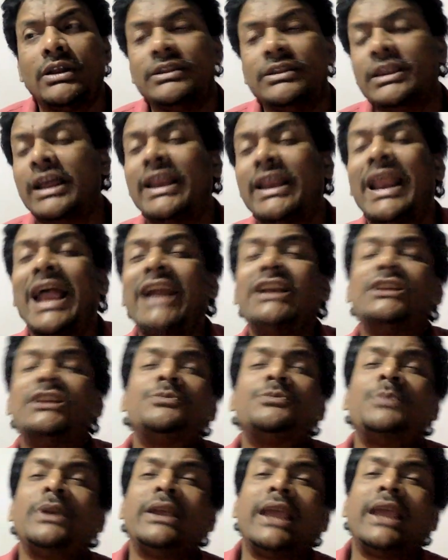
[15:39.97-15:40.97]
The
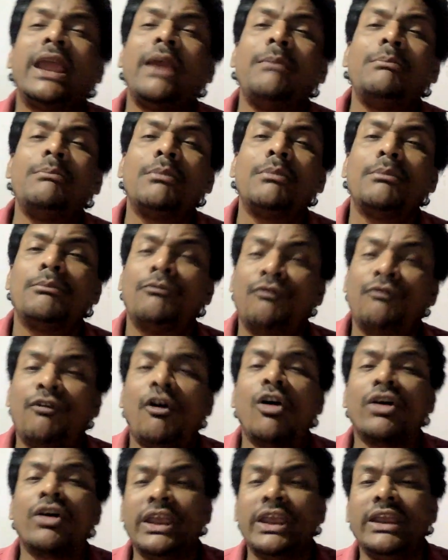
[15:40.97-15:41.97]
nights became
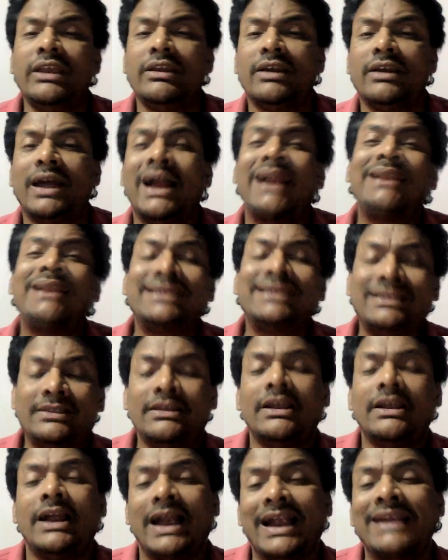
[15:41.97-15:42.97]
foggy at
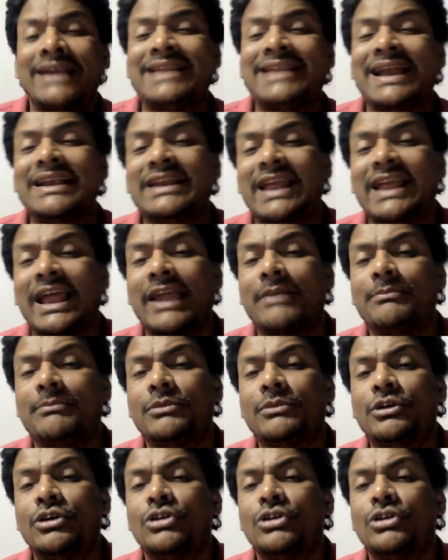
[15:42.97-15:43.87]
that time.